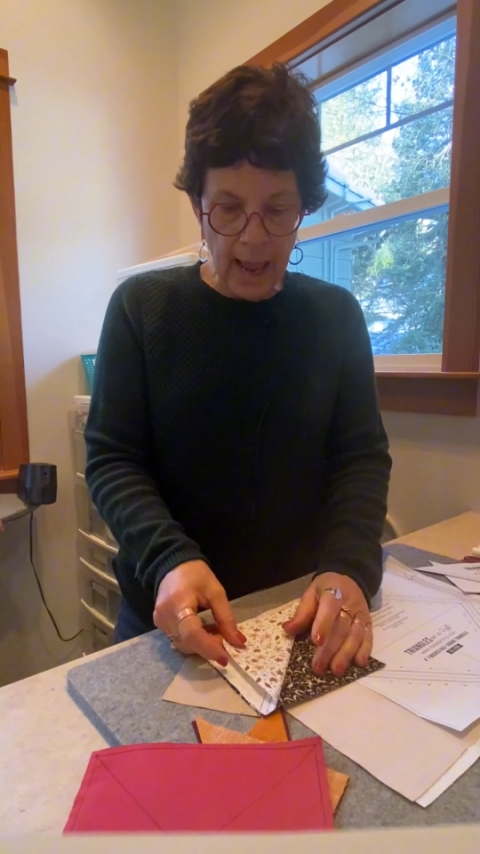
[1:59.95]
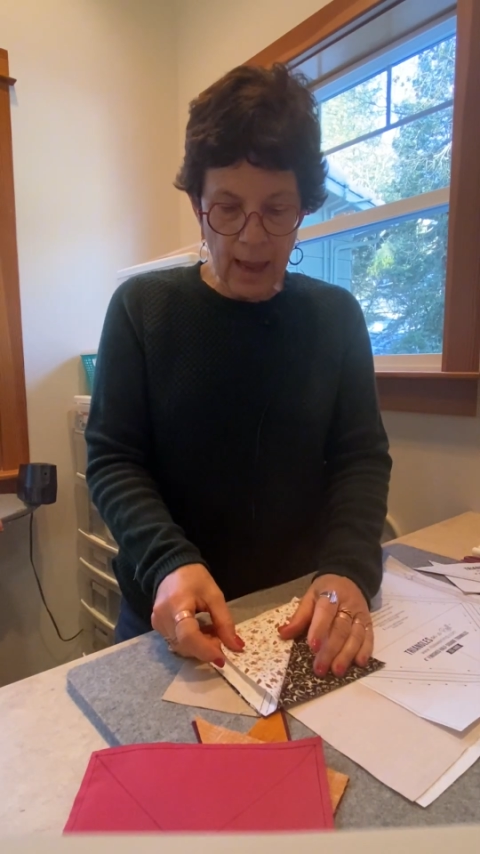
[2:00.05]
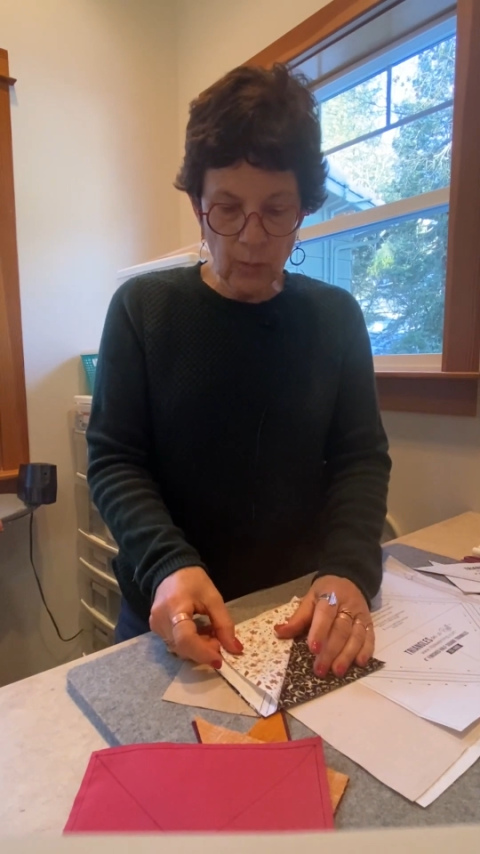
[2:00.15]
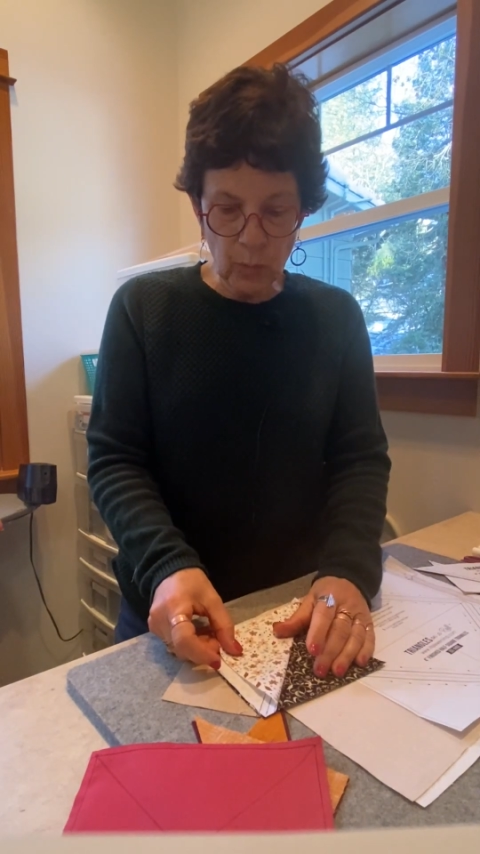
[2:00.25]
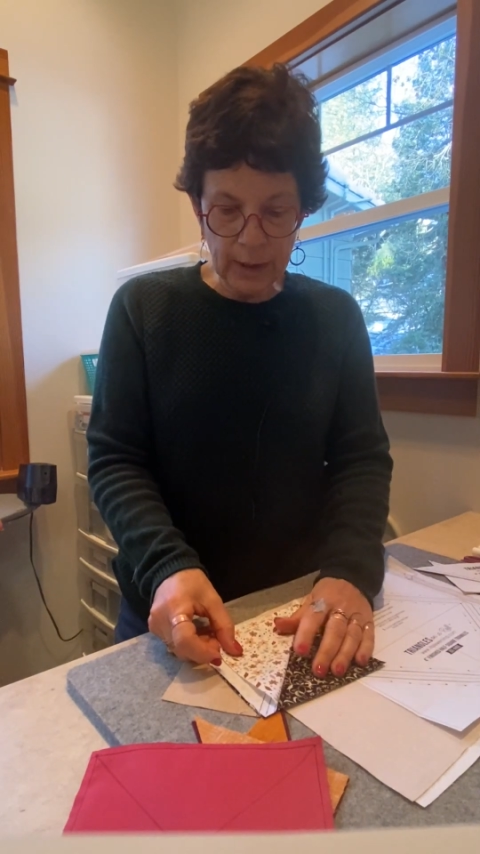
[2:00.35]

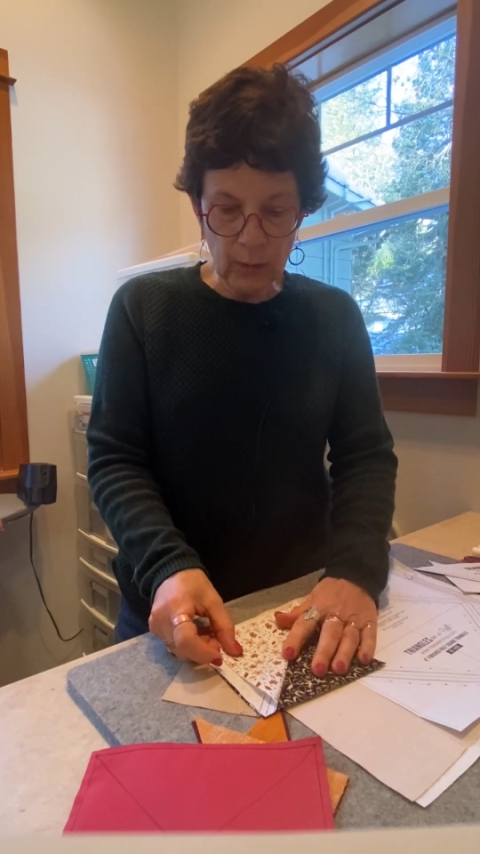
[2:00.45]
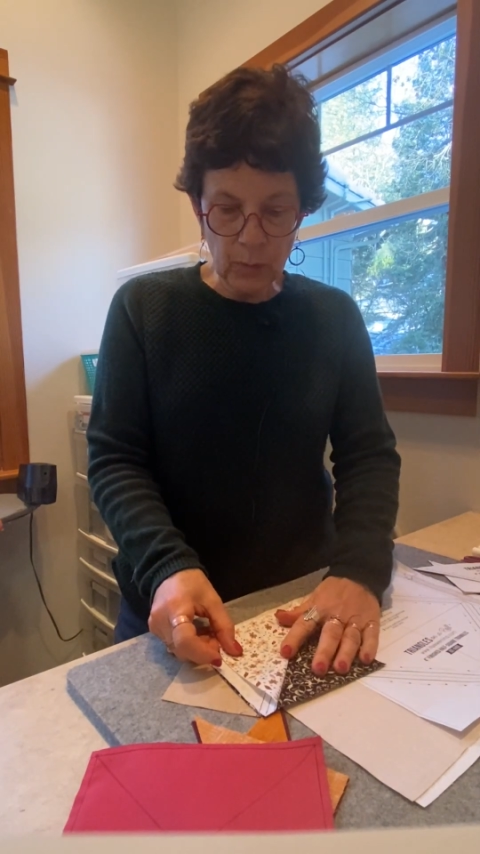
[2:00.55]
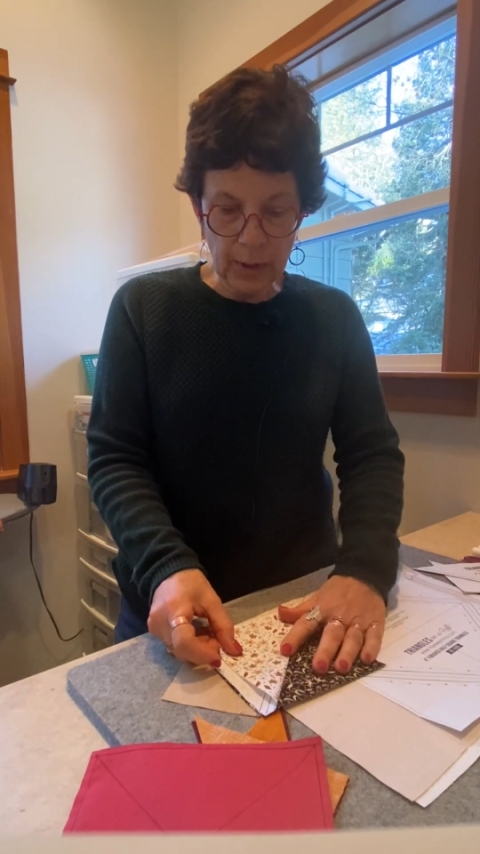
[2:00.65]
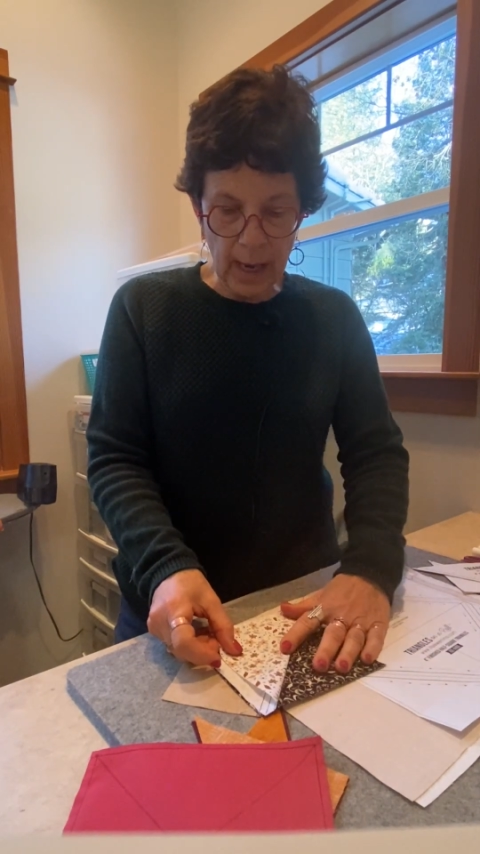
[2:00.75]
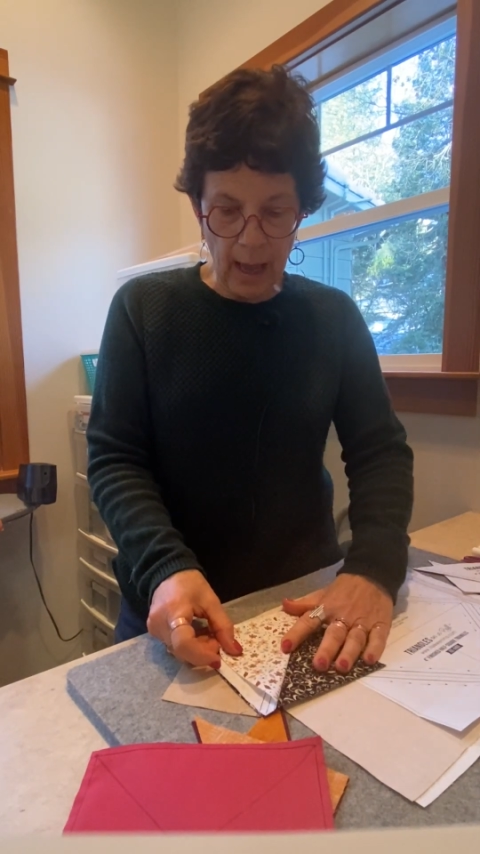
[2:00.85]
and we
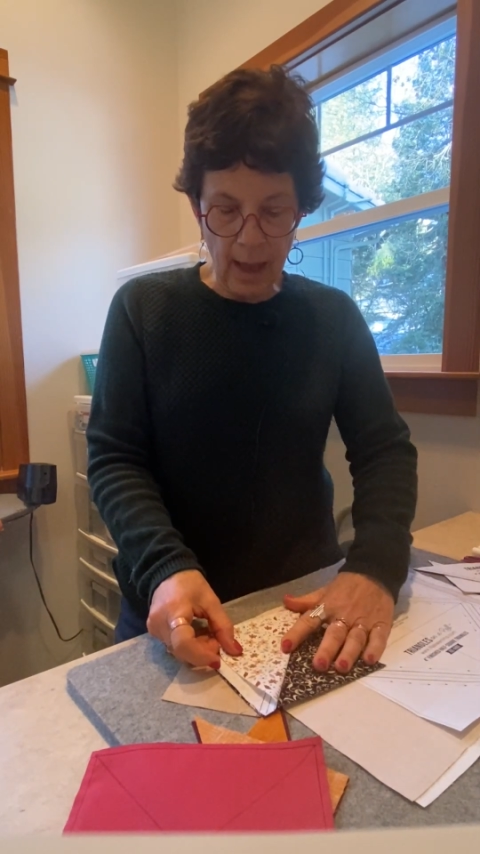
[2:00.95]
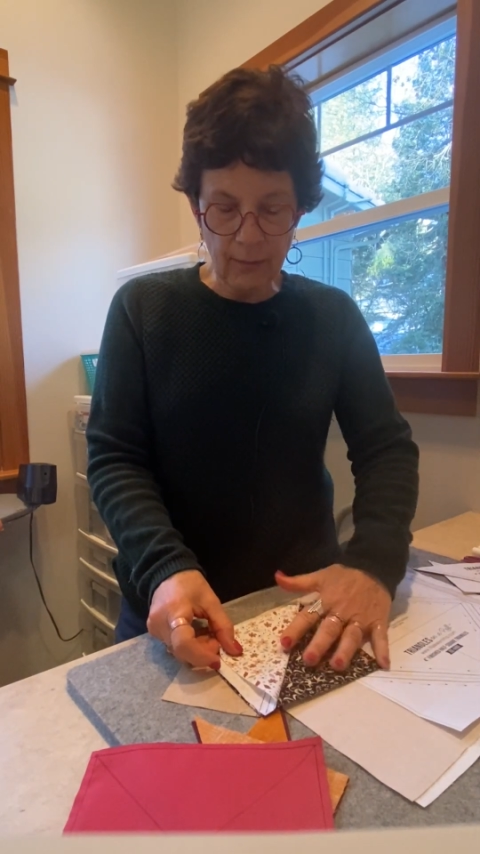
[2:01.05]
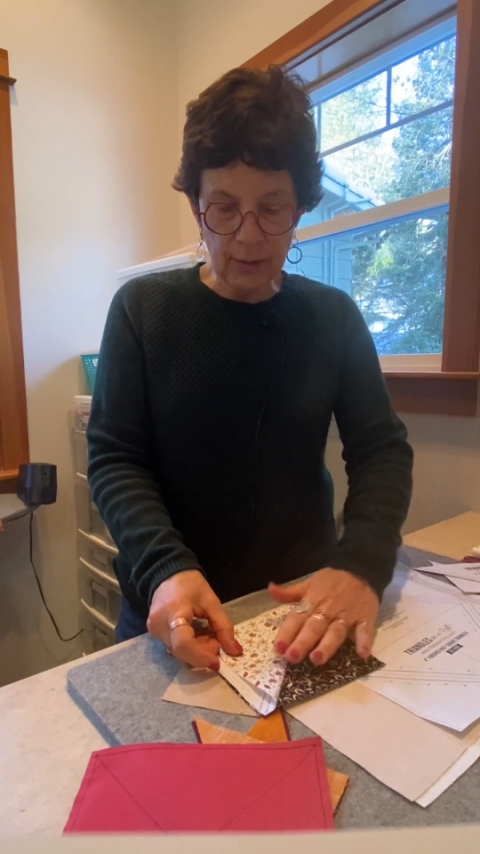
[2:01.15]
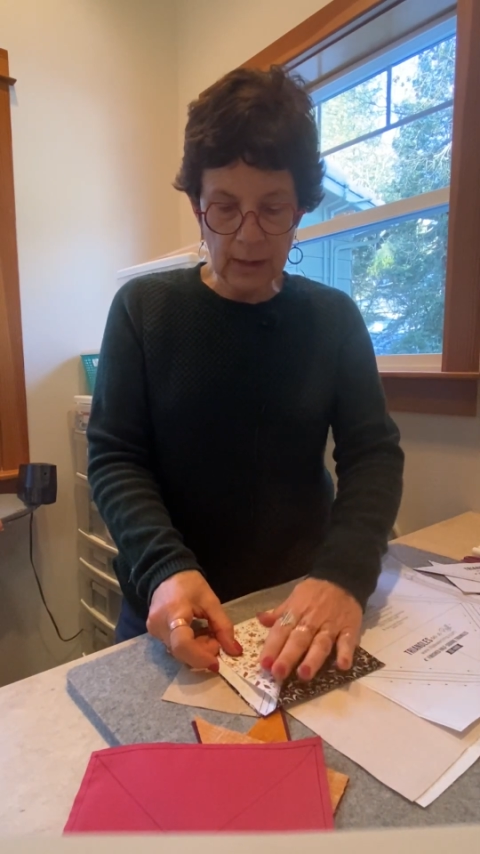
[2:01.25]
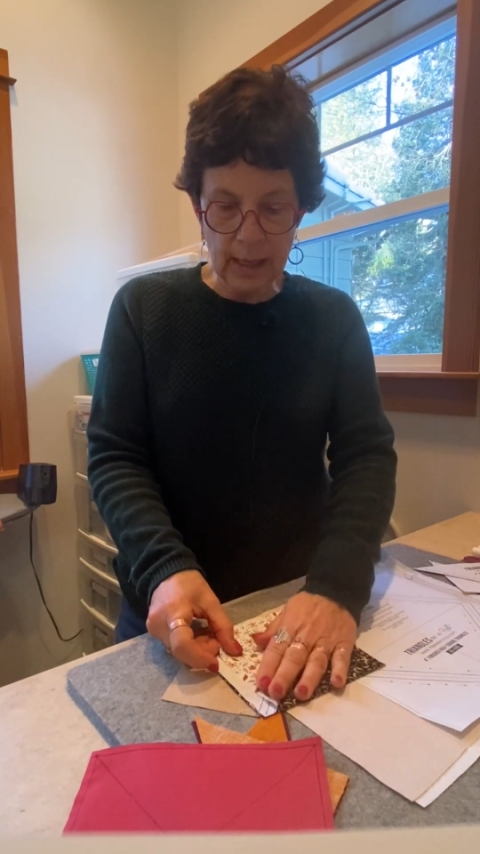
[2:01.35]
would
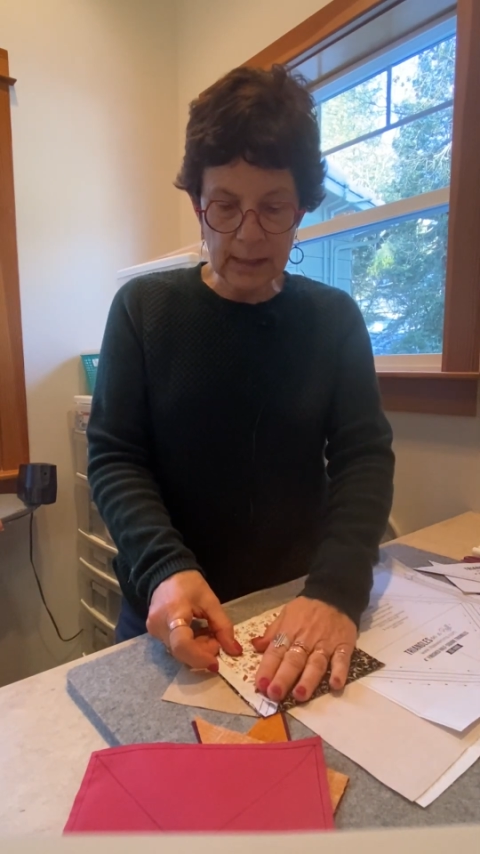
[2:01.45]
have nice